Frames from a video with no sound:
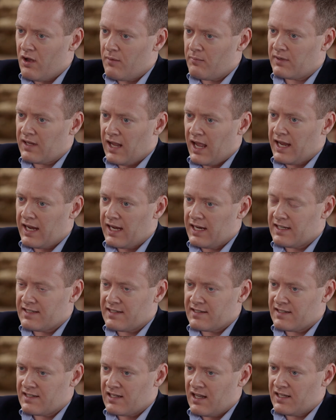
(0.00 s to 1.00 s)
up gay in a
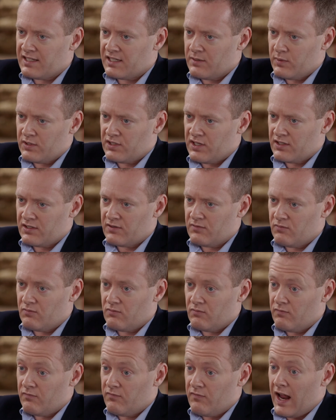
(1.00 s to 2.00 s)
society which doesn't
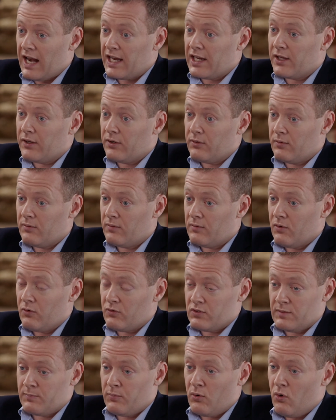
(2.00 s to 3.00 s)
value
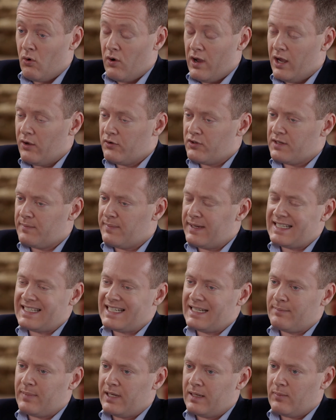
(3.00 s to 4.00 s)
or support
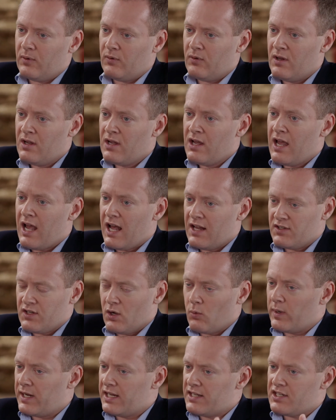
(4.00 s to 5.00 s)
LGBT people. And
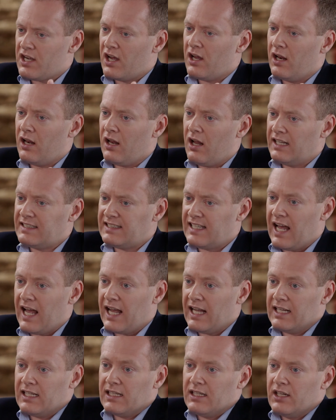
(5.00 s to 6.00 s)
so we internalize
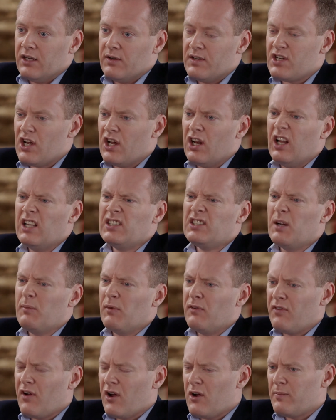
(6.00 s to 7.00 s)
that, you know, internalized
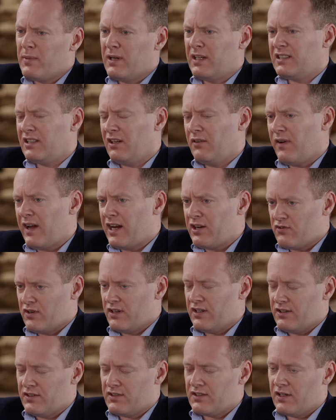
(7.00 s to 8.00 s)
homophobia,
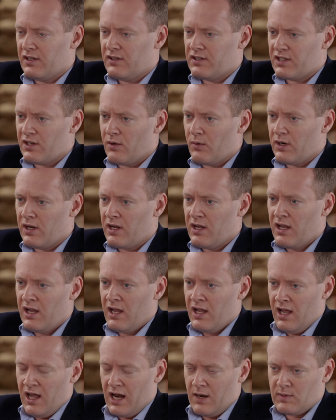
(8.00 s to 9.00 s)
self-hatred, and so on.
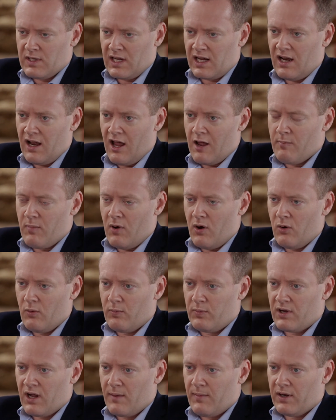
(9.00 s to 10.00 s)
And it was like a light
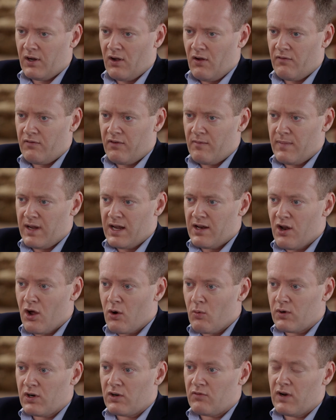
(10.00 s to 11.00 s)
bulb coming on for me, and
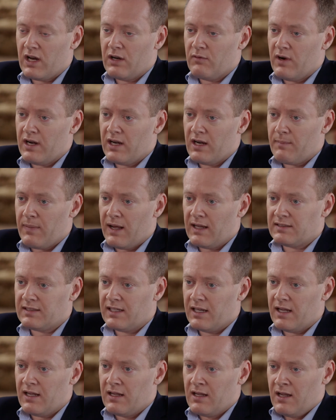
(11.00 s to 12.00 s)
no one had really written
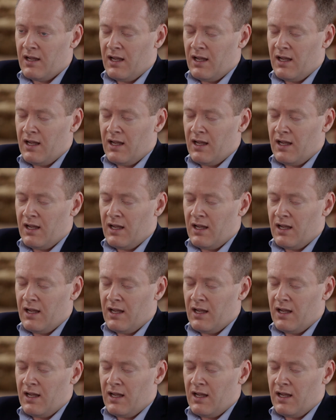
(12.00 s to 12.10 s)
about it.